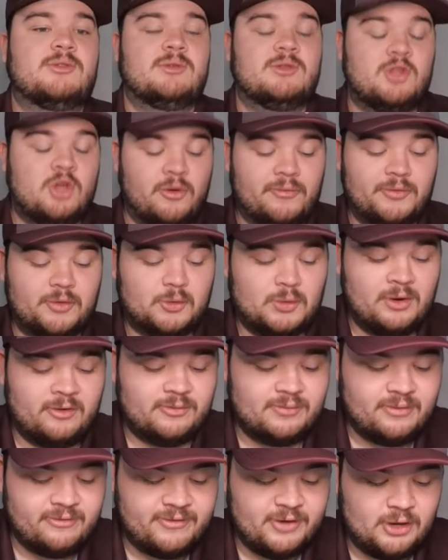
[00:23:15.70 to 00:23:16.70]
2 for 3
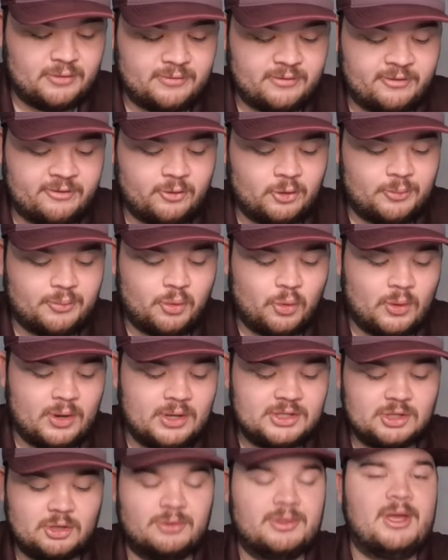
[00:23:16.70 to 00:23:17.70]
from the field for 4
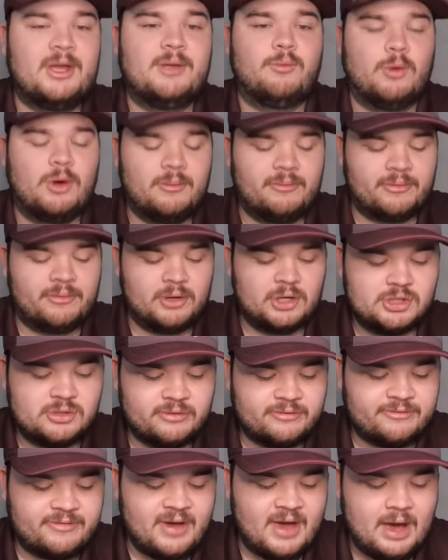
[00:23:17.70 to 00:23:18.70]
points, only had 1 personal
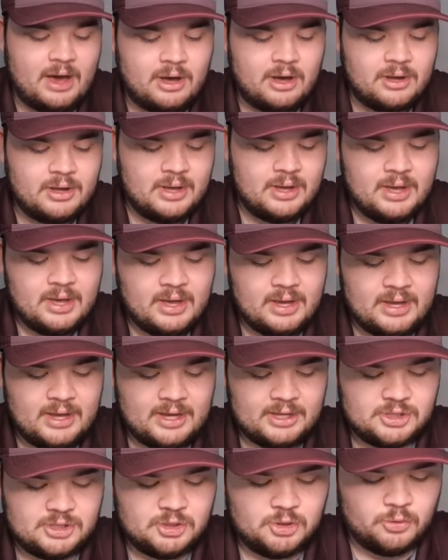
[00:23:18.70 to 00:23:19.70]
foul. He
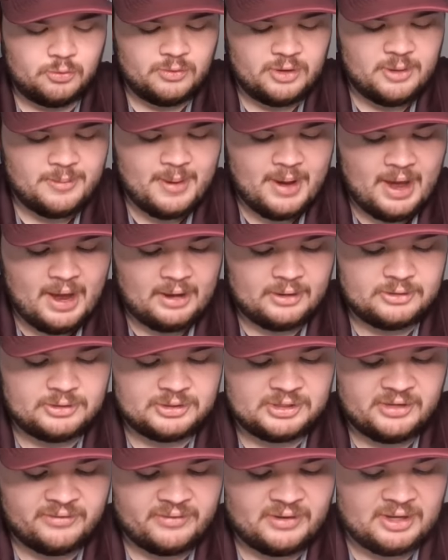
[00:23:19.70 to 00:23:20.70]
had 2 rebounds. Let's
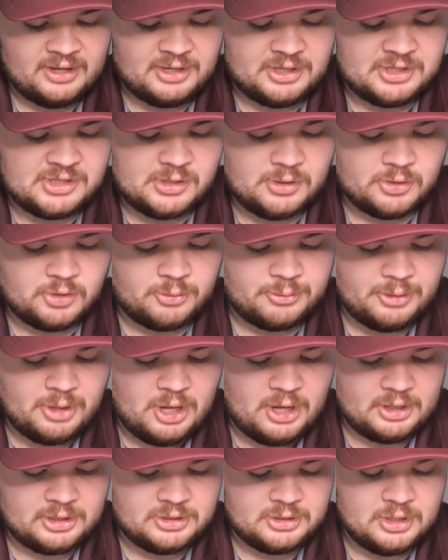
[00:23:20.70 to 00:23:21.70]
see if he had any steals or
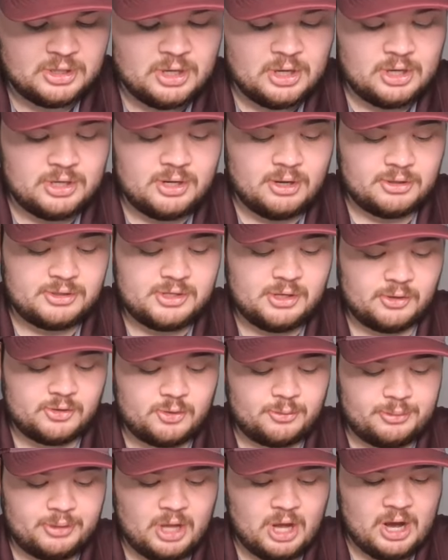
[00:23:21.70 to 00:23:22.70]
blocks. No steals or
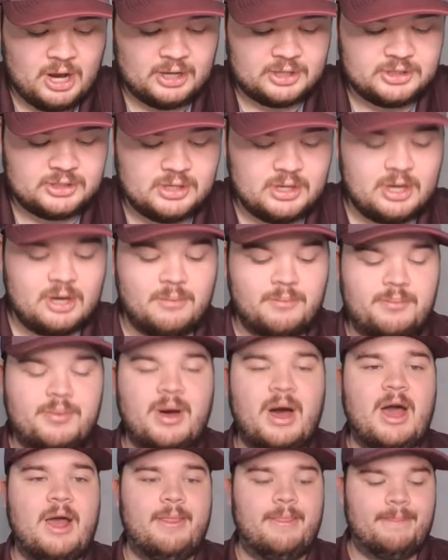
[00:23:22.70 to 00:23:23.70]
blocks.
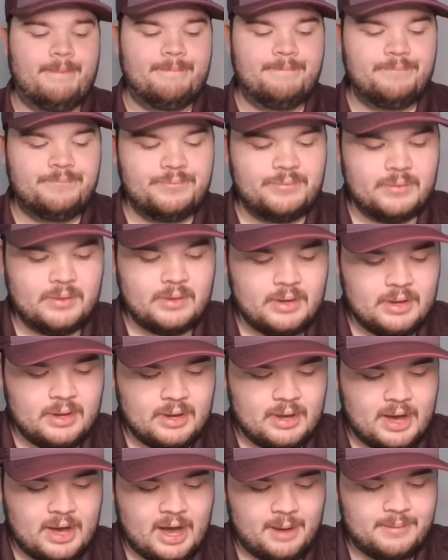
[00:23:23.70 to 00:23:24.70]
But,
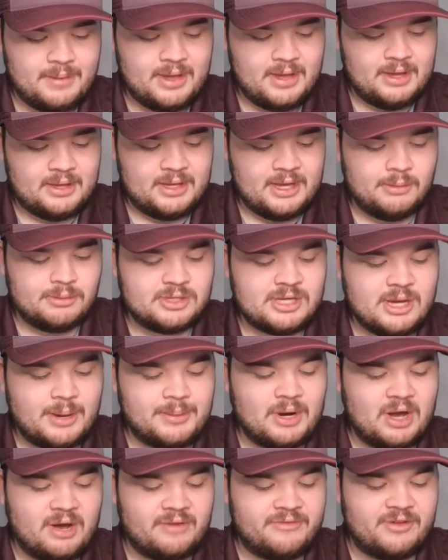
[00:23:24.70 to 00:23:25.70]
I mean, he was
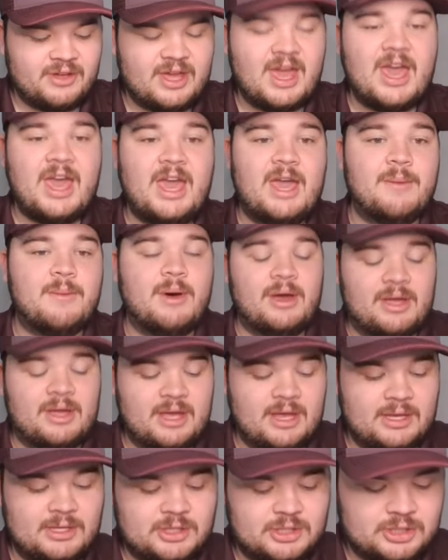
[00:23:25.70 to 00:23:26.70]
coming off a game
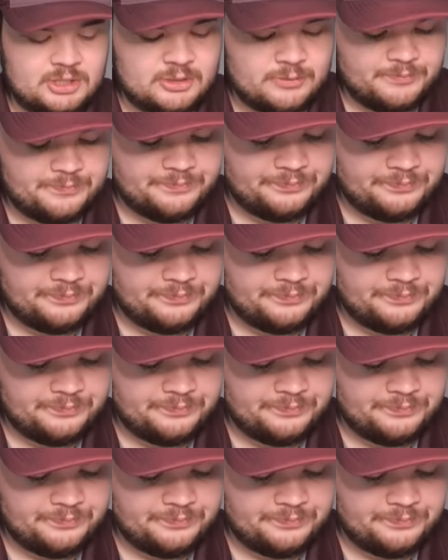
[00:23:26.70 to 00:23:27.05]
against